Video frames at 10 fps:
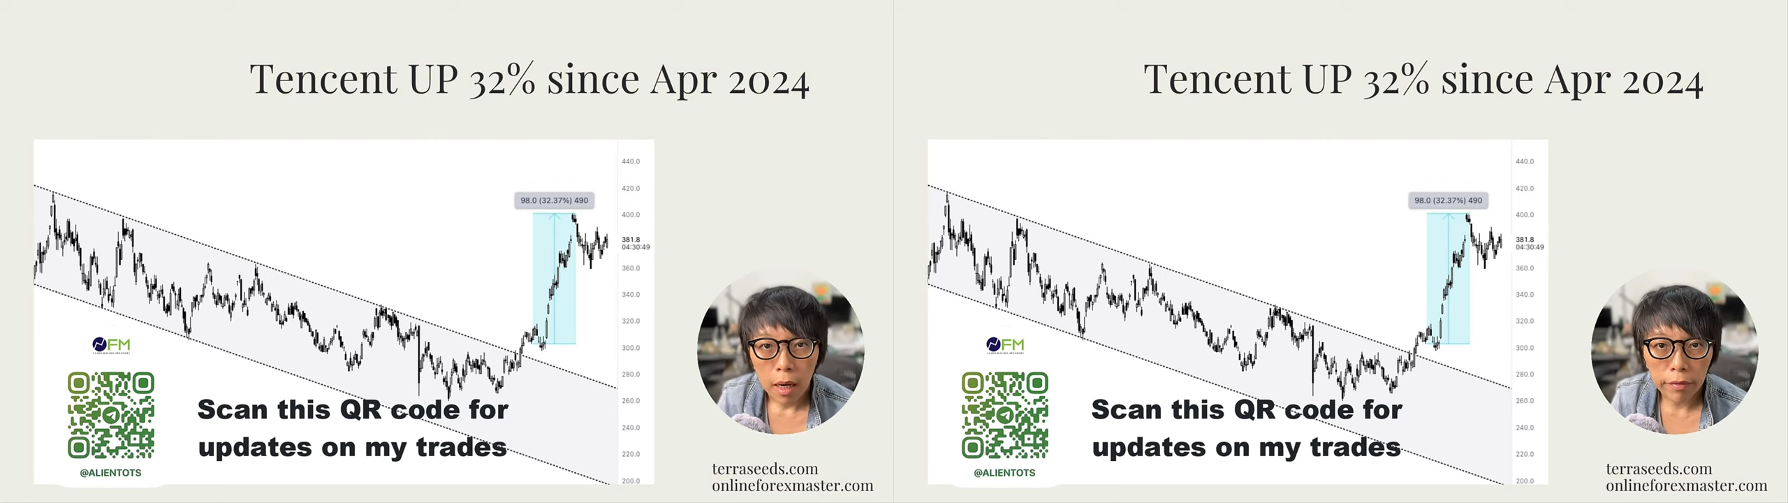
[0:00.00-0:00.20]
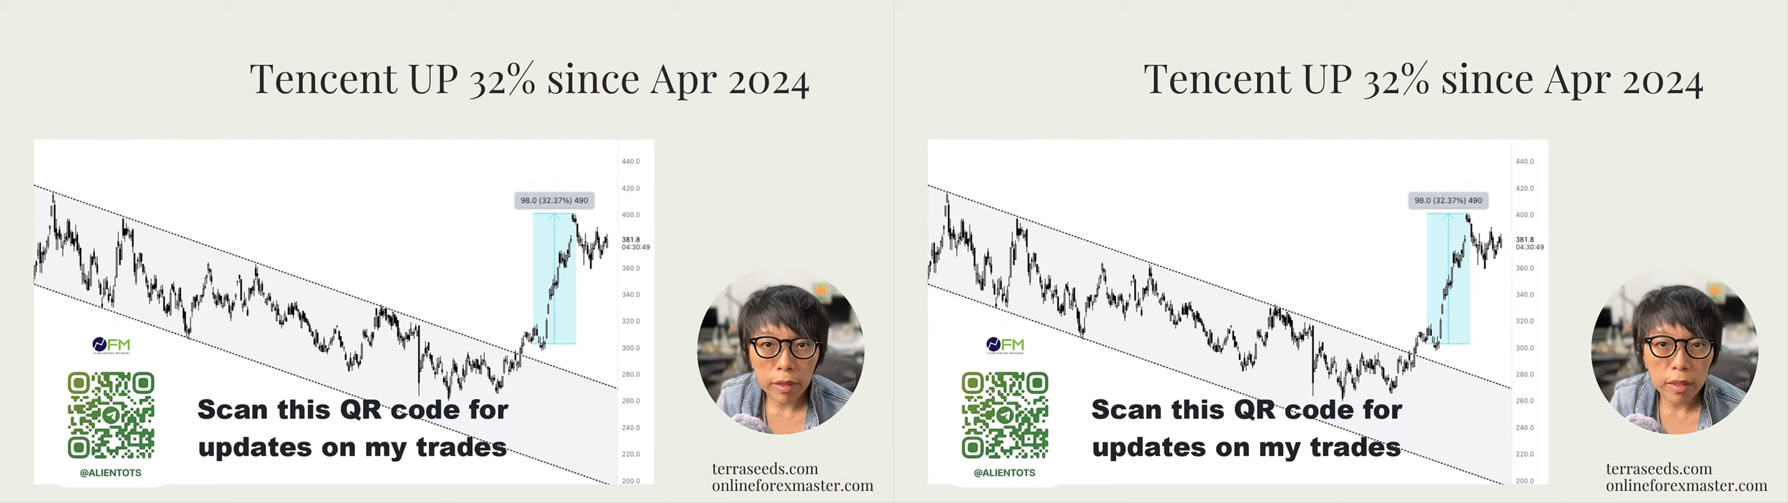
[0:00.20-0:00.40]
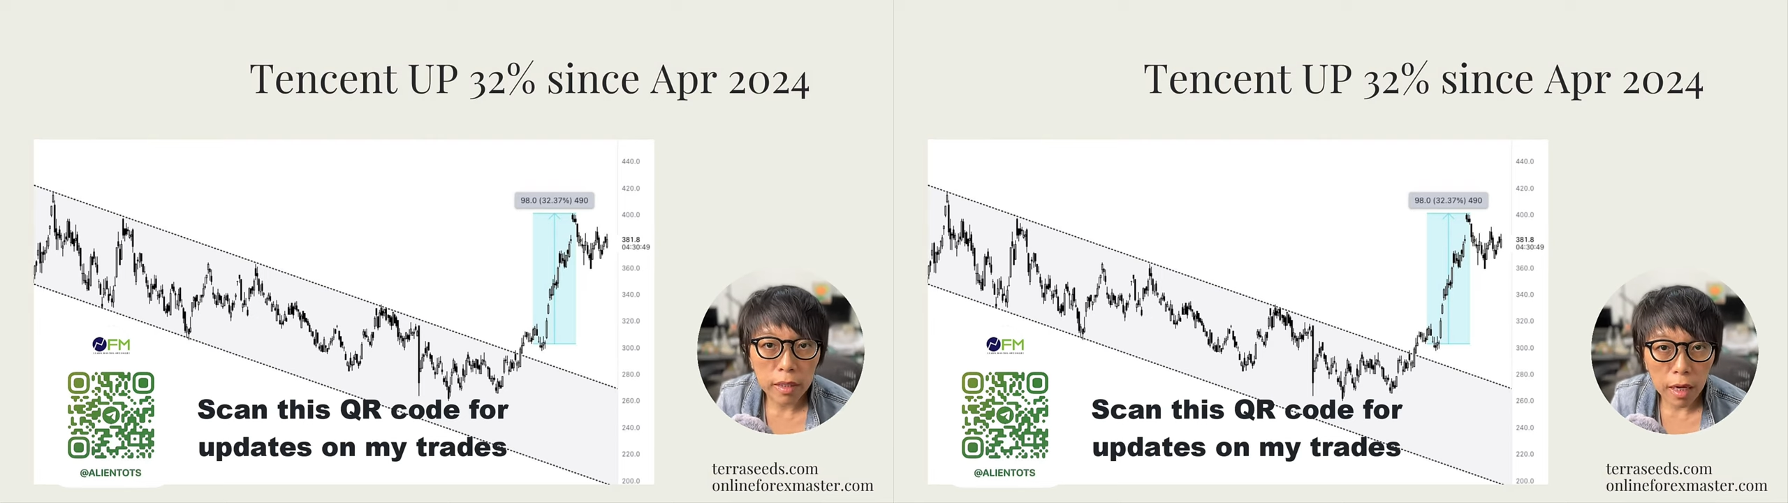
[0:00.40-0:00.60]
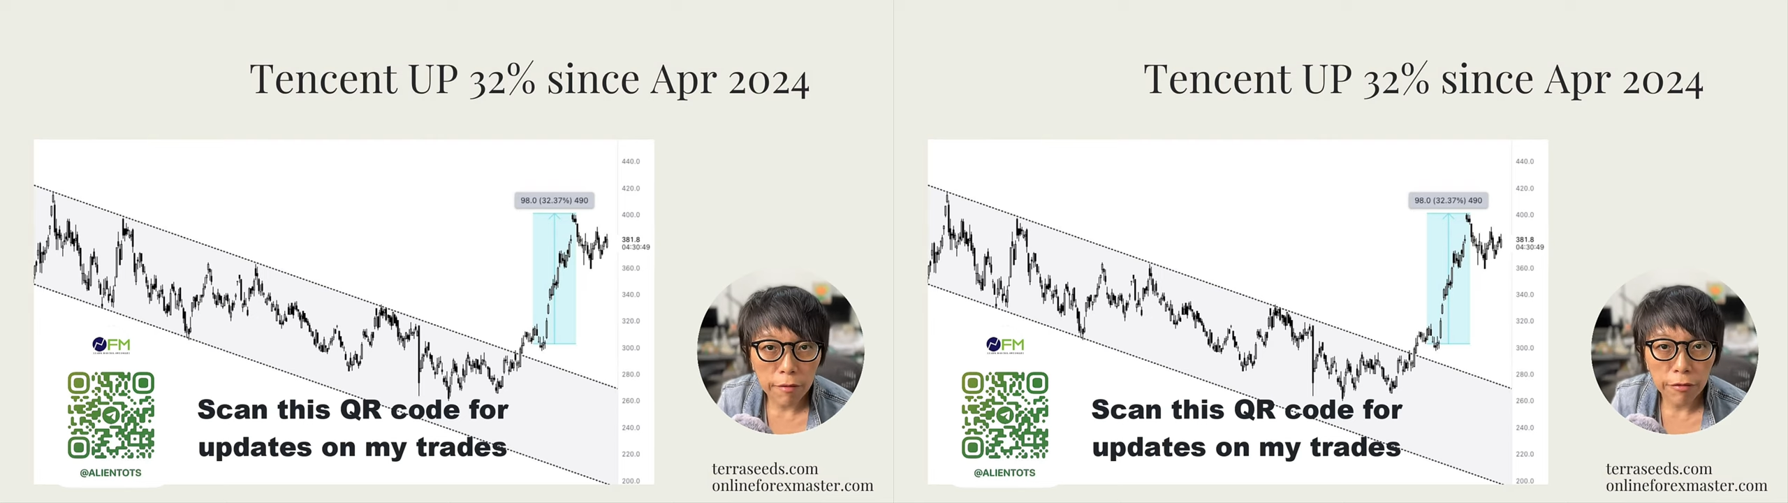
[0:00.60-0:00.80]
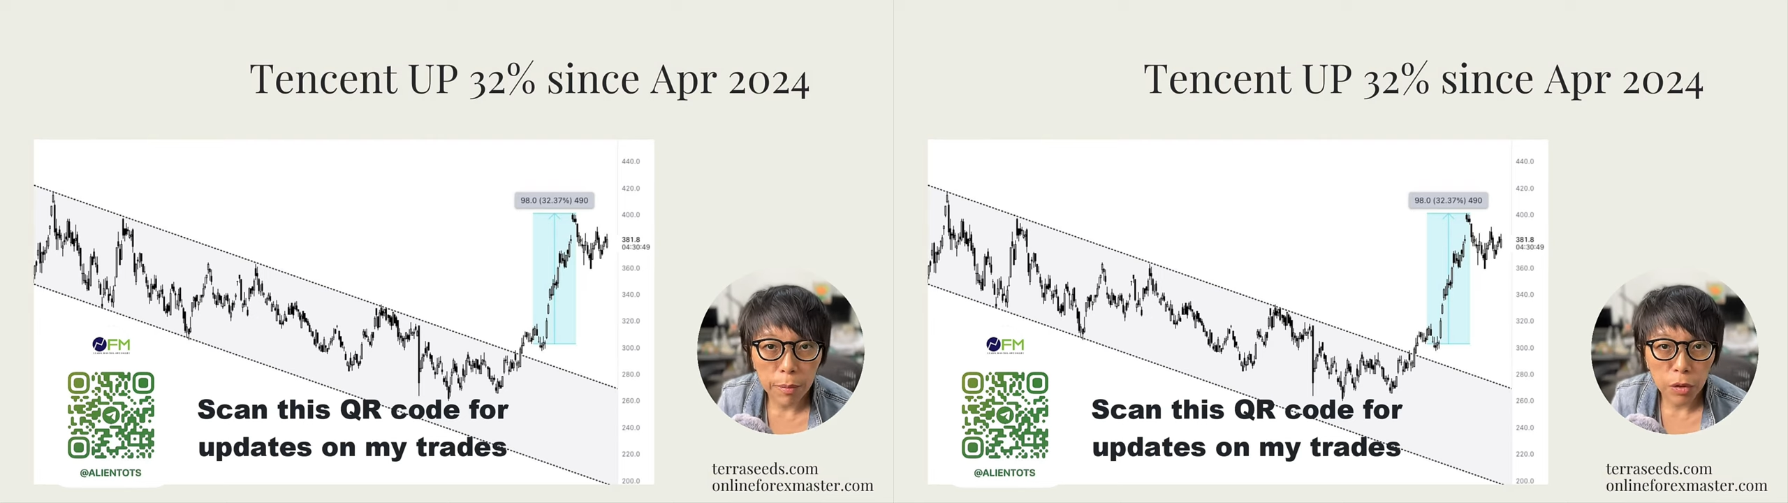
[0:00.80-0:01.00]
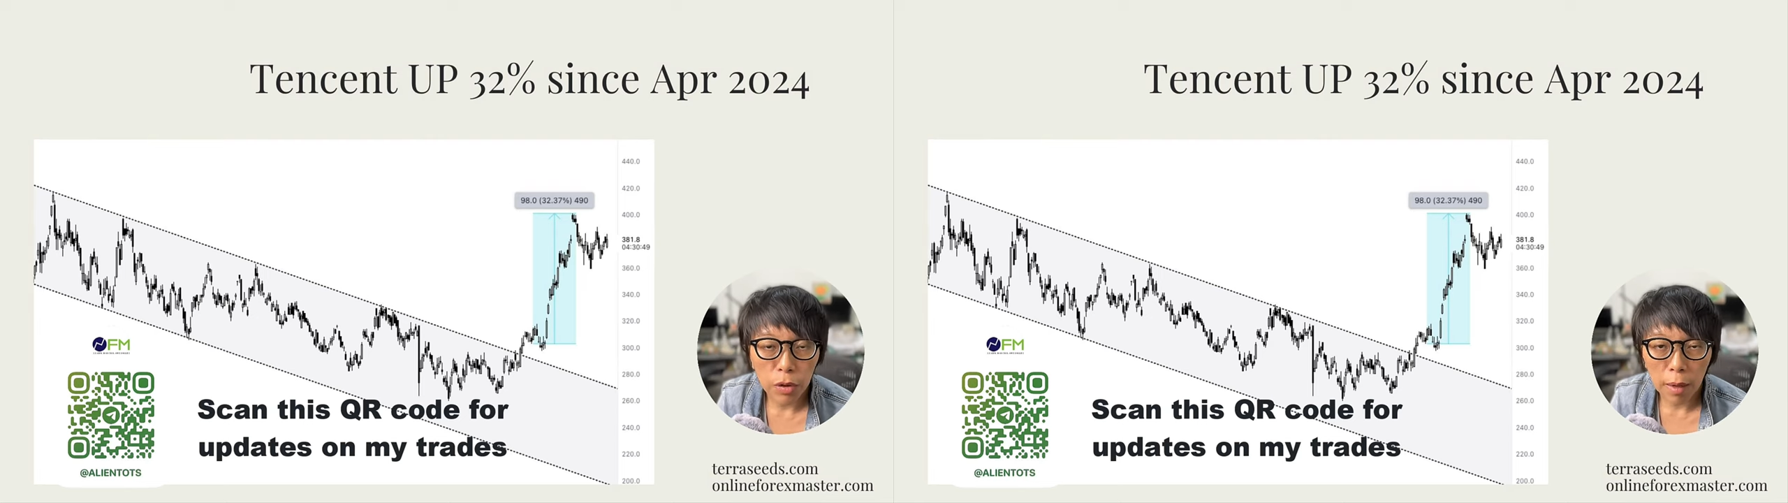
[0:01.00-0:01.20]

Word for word: I think it's time for me to